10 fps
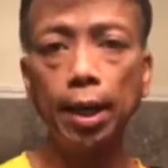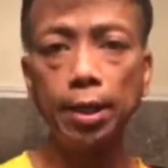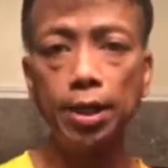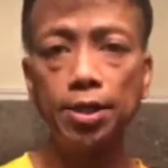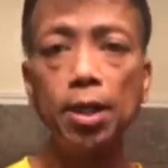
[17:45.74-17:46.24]

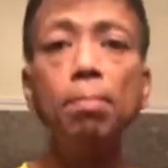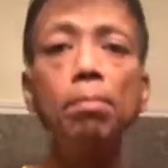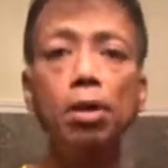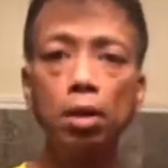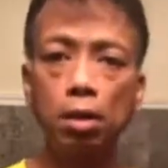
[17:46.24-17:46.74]

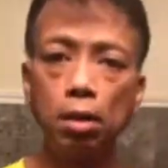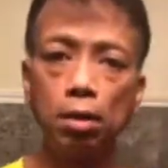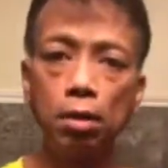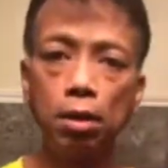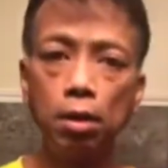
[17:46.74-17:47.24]
December
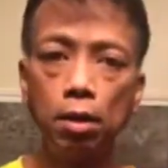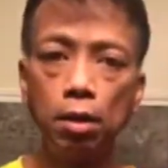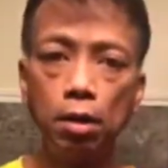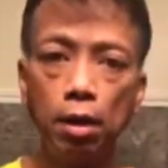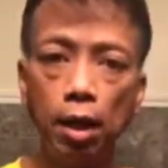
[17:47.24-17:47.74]

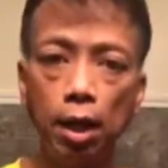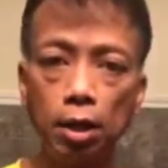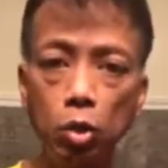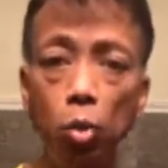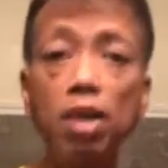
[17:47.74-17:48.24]

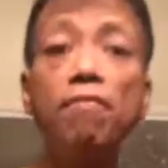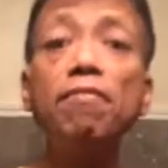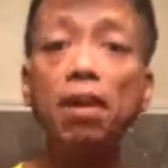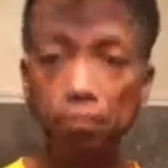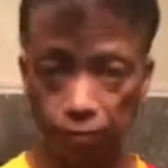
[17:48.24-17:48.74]

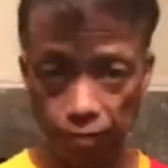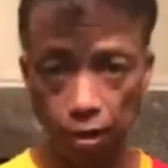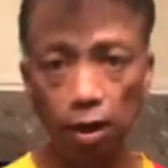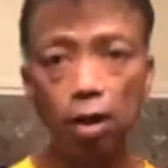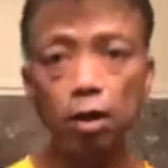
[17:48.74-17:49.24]
25th
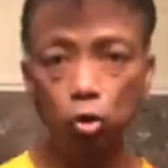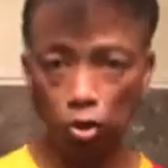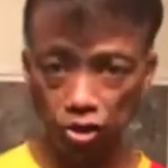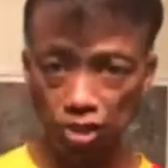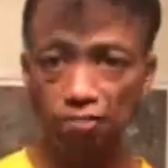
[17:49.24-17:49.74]
to
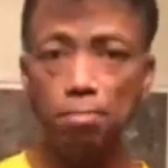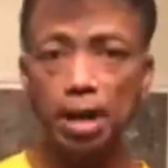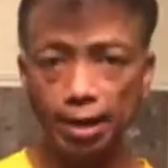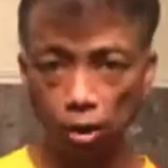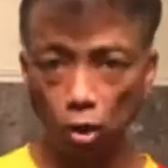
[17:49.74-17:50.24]
achieve
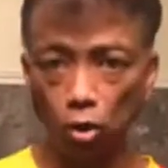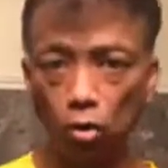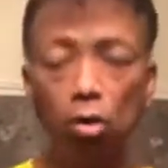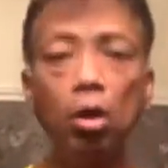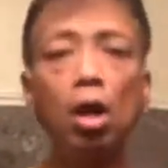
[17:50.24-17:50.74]
my
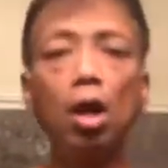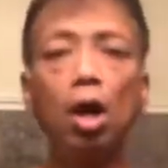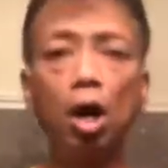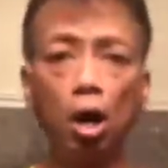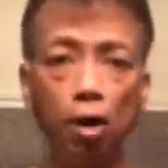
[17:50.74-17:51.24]
goal
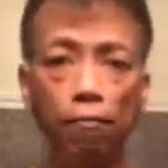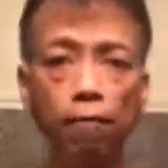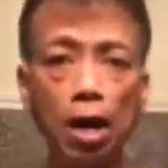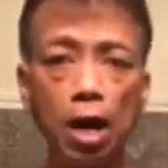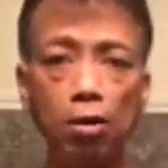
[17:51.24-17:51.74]
of
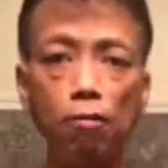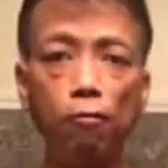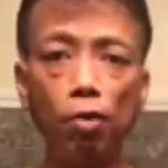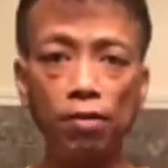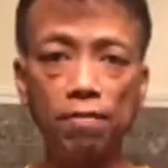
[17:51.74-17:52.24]

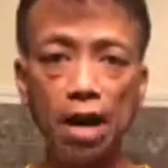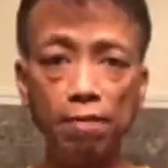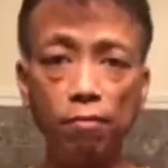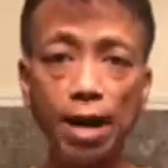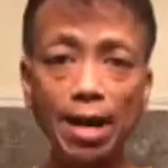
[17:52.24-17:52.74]

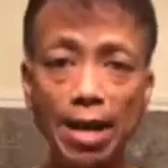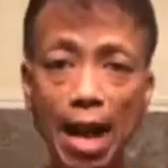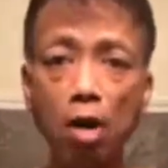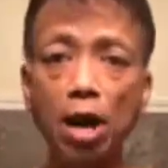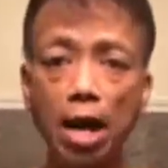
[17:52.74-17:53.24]
145. Right
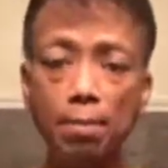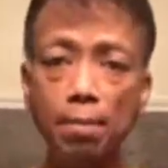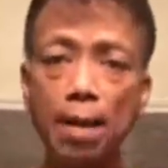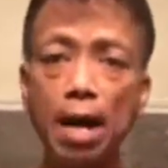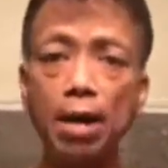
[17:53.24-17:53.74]
now, I'm
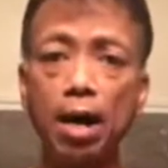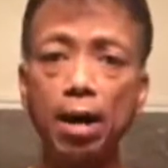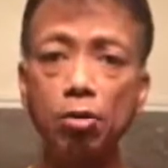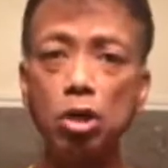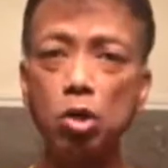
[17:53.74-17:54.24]
about
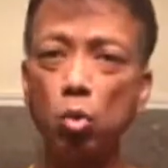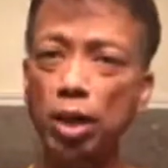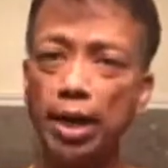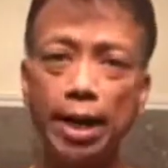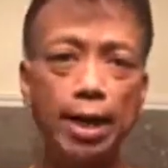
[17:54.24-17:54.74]

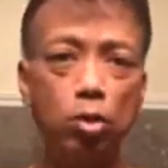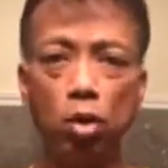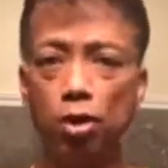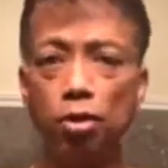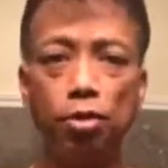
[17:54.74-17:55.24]
128 to
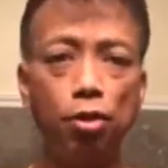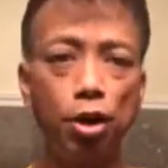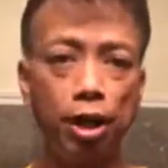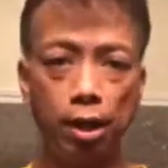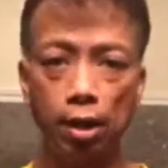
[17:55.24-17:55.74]

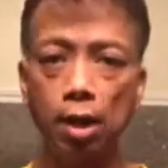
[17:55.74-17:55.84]
130,